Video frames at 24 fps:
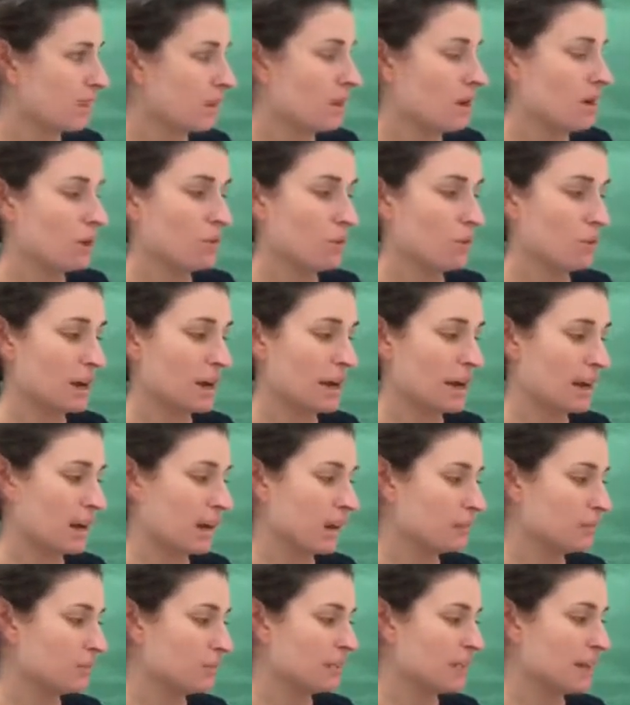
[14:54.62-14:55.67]
Well,
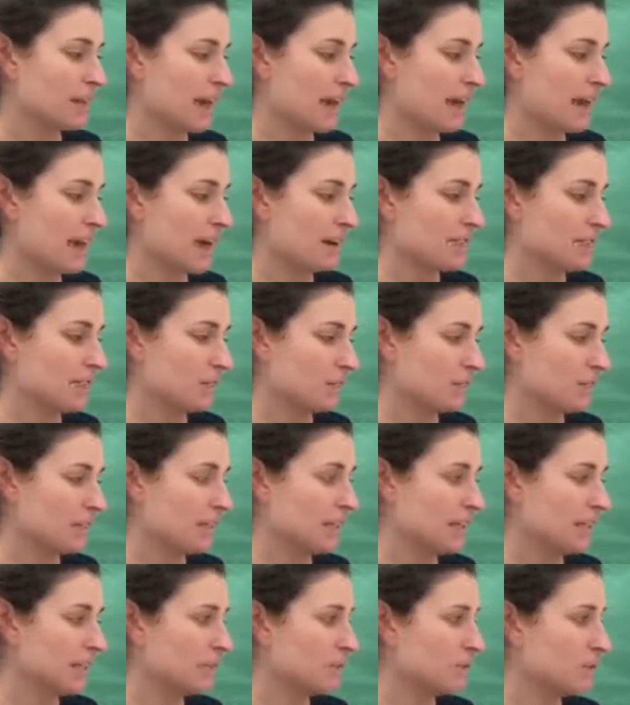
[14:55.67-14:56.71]
we have
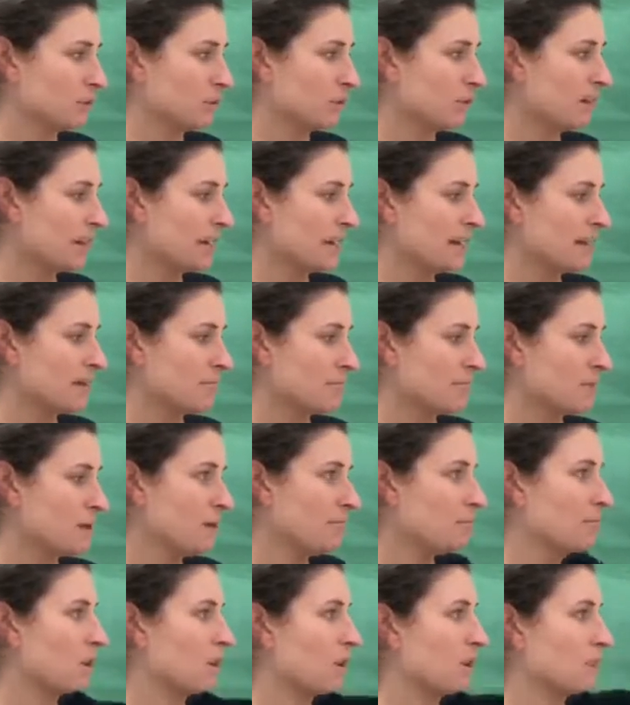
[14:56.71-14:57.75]
green, blue, and
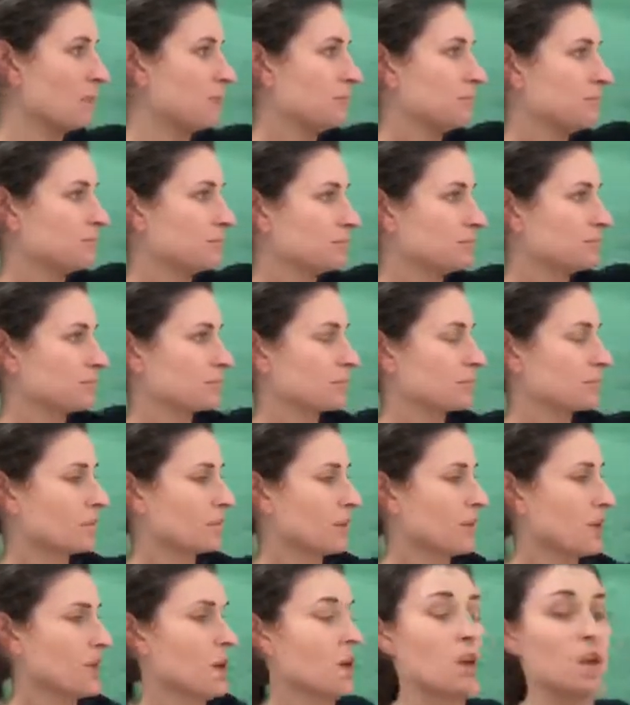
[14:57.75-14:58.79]
purple.
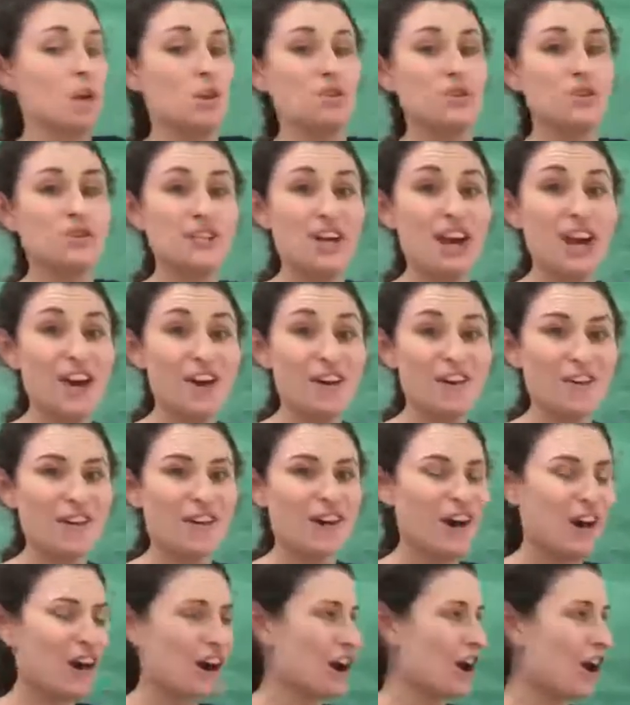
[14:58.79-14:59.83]
So
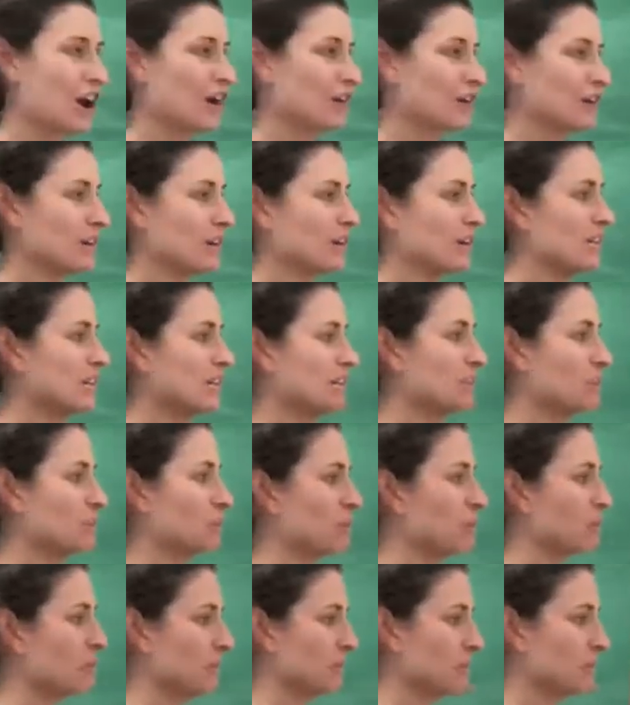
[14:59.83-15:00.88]
our greens,
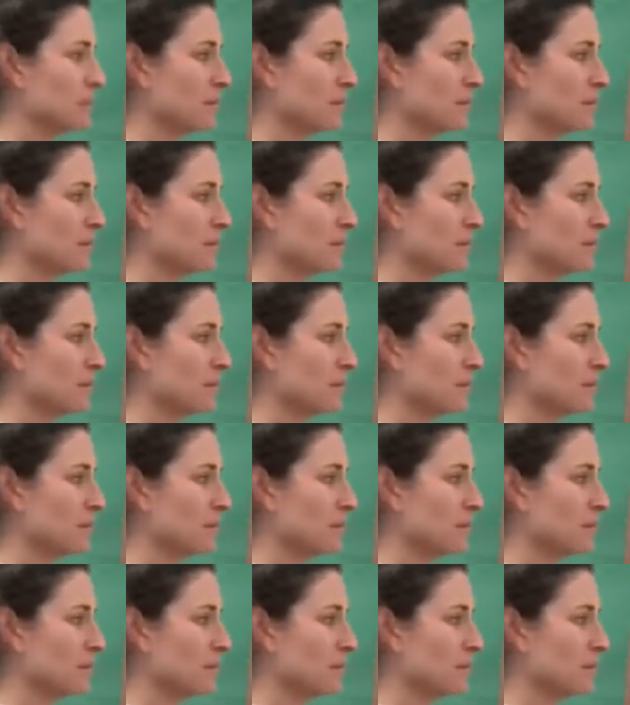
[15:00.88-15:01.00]
blues, and our